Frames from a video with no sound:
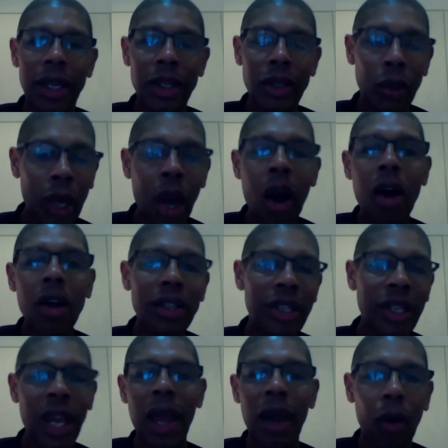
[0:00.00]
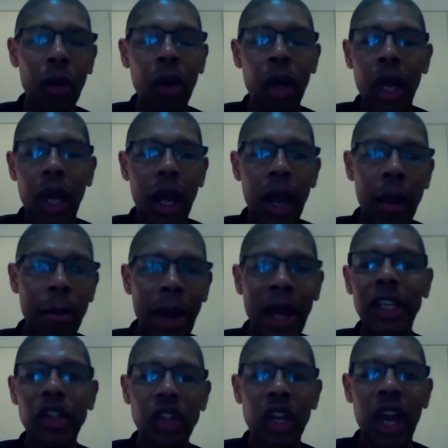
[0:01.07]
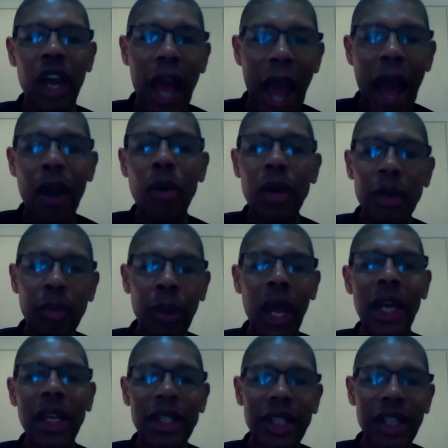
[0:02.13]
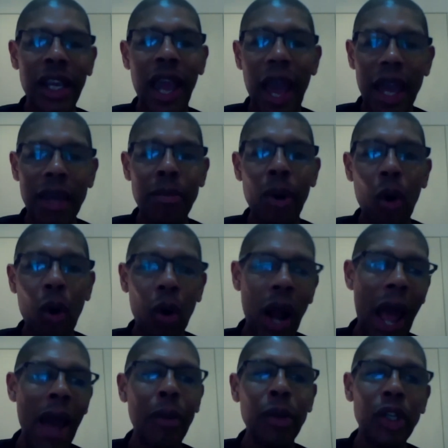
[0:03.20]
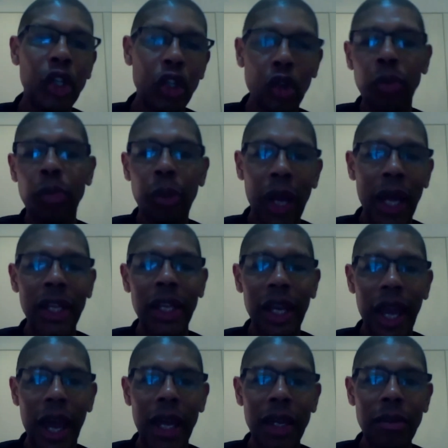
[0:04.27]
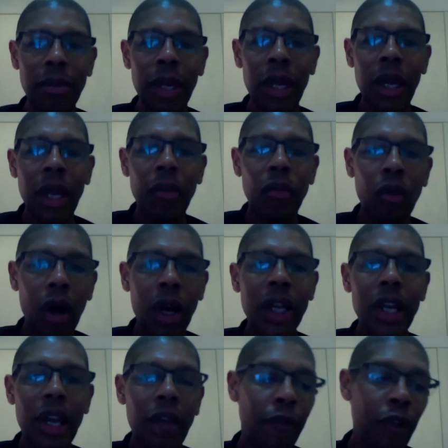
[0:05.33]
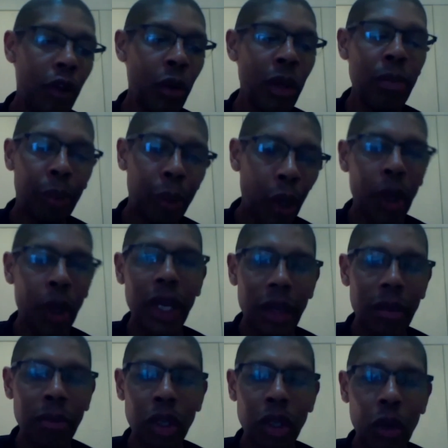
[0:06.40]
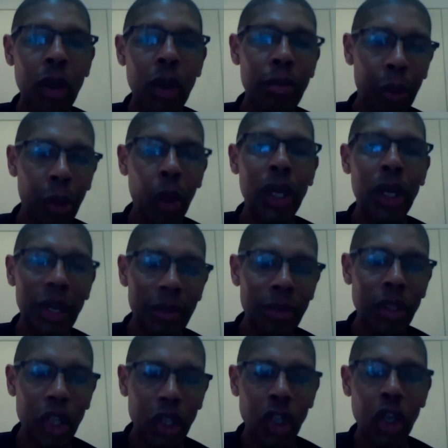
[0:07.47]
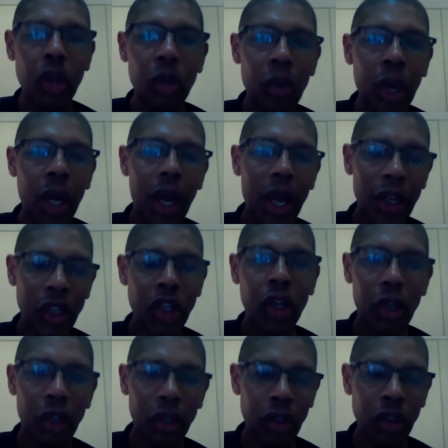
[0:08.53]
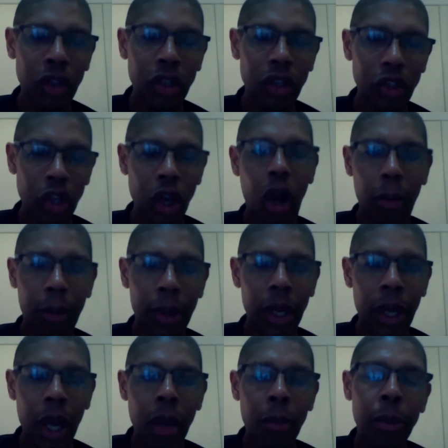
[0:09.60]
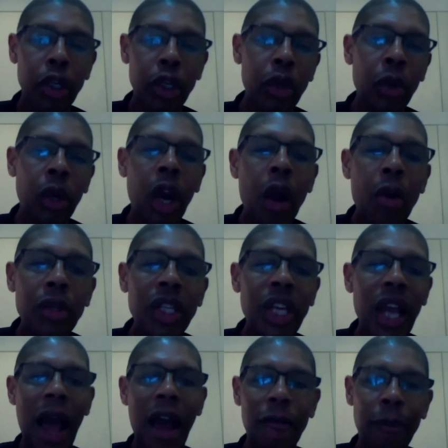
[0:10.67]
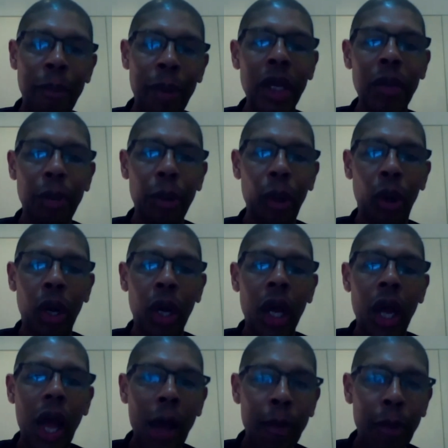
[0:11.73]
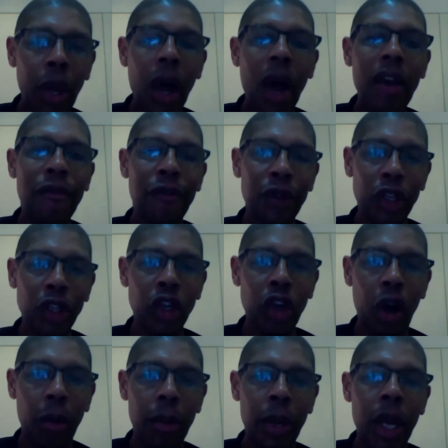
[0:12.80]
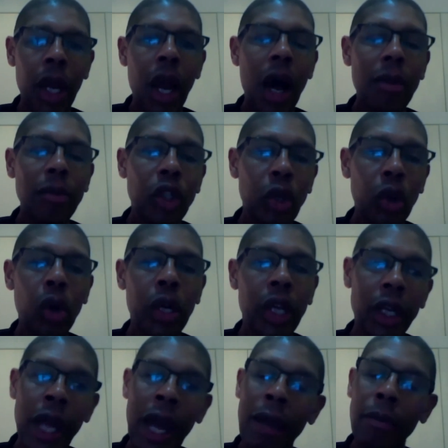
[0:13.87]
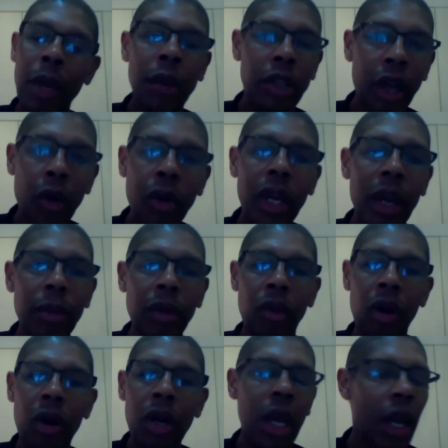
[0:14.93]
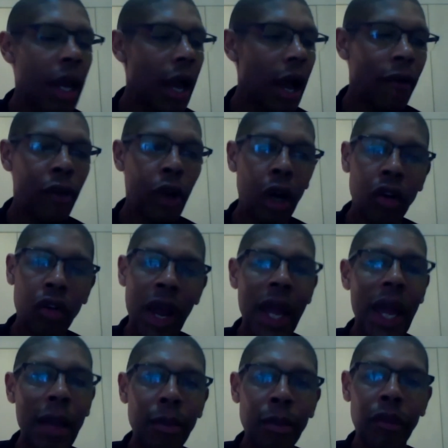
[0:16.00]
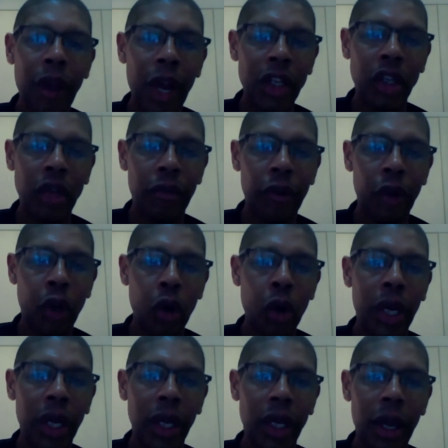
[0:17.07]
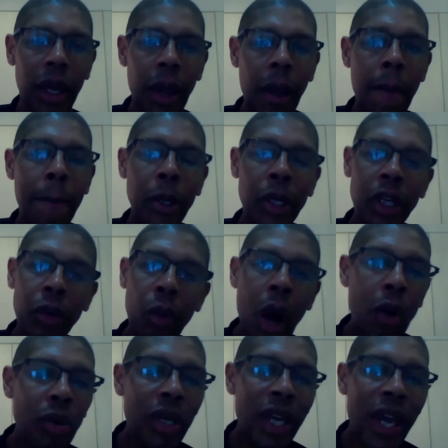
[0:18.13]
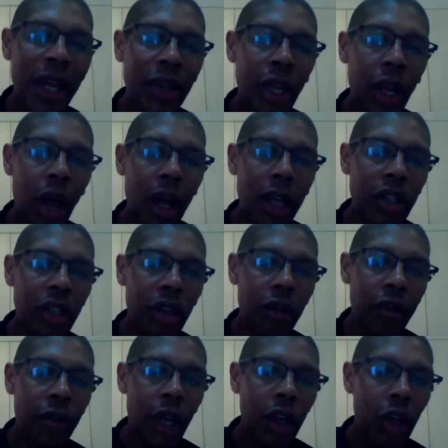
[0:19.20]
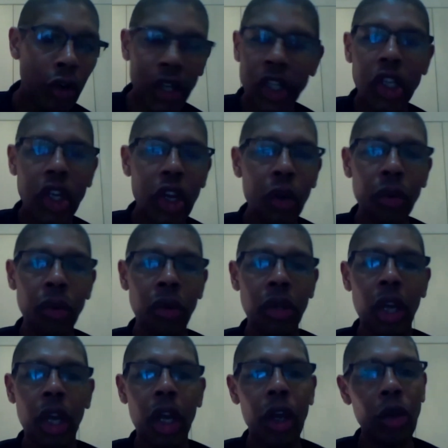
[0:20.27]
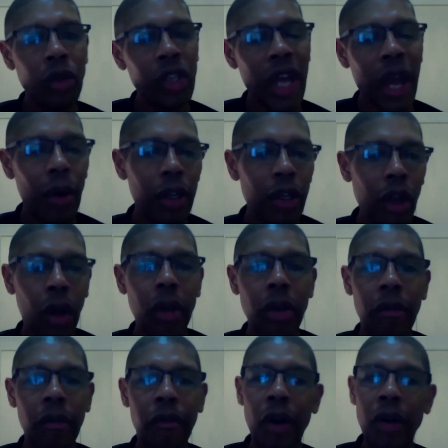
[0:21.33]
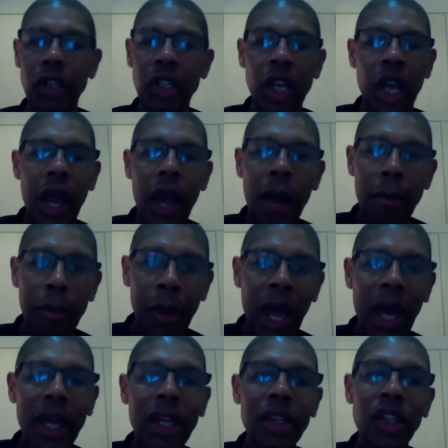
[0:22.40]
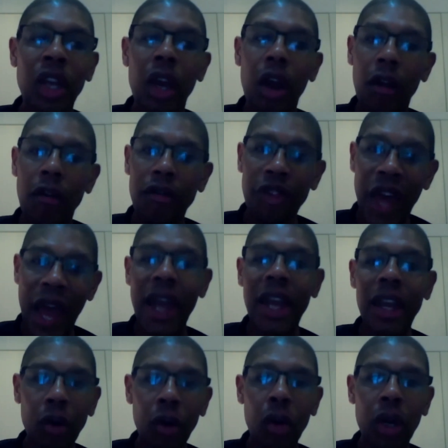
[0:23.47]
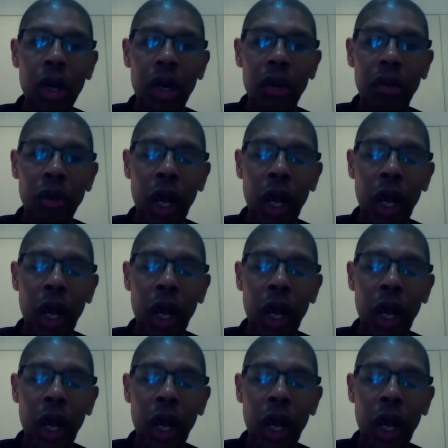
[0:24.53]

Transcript: You can't tell a manager how he plays the game or how he should play the game, right? If you employ him to do a certain job. But you're going to have people apply for the job. I'm talking, and don't get me wrong, I've got great admiration for Cookie, but you won't get the likes of Chris Hughton, who's now at Nottingham Forest, and players of that ilk,